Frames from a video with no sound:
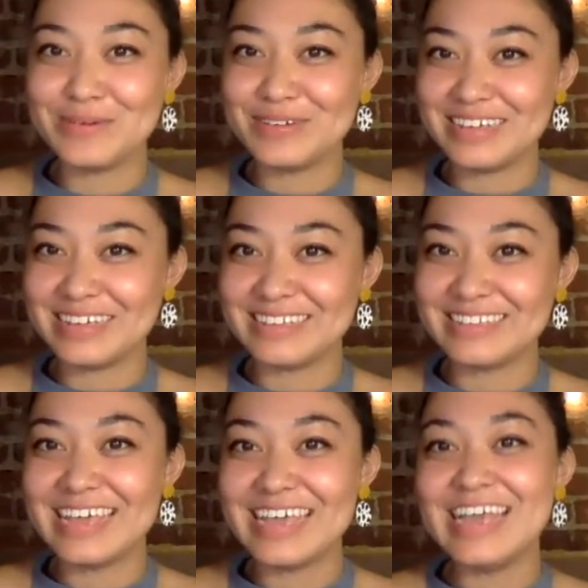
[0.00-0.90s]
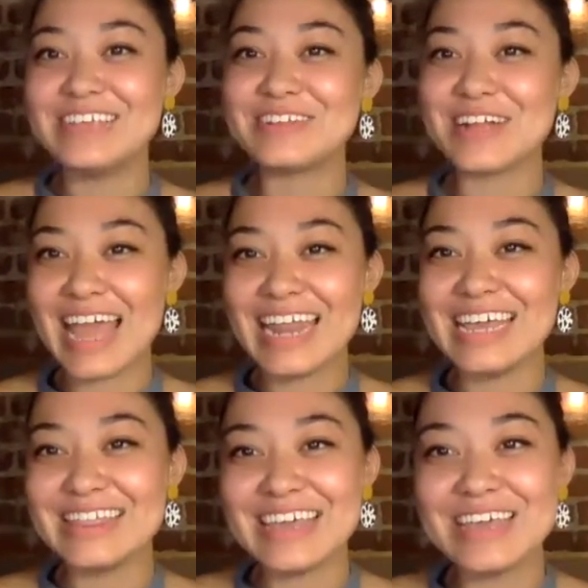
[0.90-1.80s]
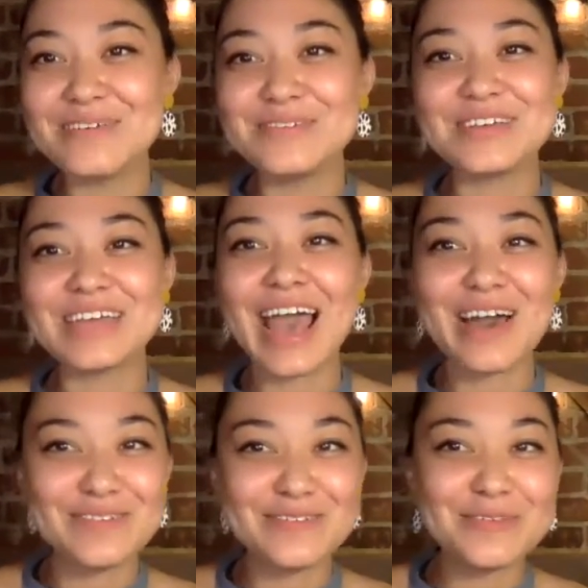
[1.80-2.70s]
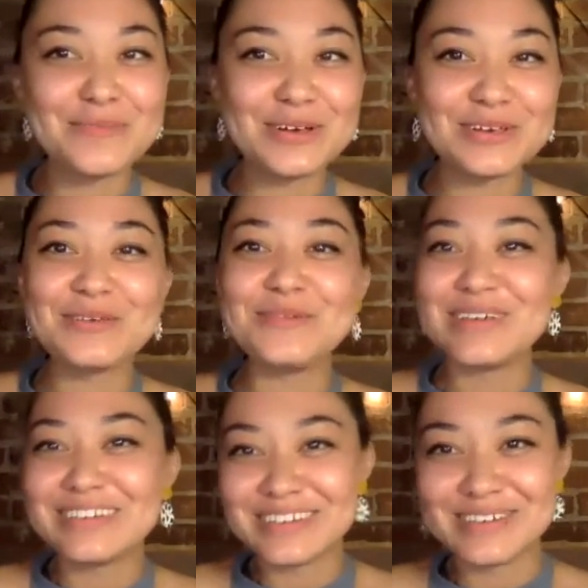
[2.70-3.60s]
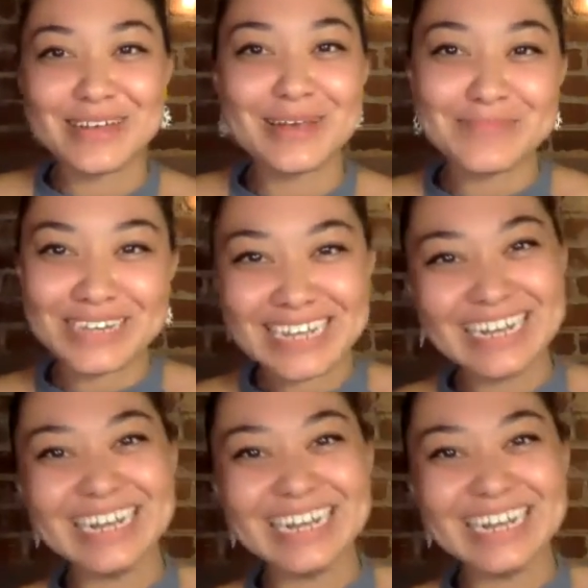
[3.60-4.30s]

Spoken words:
which is there anything you took out of the book you wish you kept in?